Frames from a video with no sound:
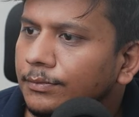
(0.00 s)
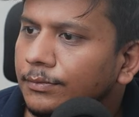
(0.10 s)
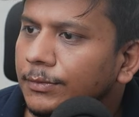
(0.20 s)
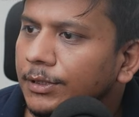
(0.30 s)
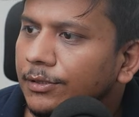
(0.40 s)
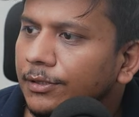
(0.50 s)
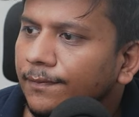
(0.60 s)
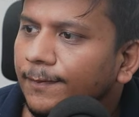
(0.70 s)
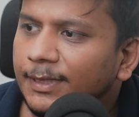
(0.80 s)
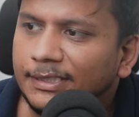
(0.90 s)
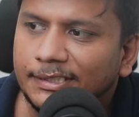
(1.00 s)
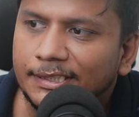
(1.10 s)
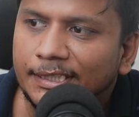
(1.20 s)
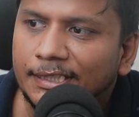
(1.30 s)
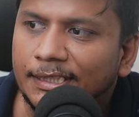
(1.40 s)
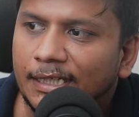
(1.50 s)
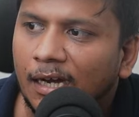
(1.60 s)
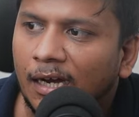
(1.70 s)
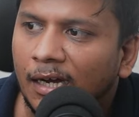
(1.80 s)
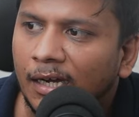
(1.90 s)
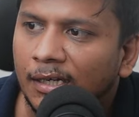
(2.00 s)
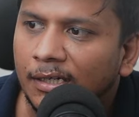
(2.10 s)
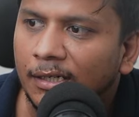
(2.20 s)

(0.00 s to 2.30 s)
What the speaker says: So the first three are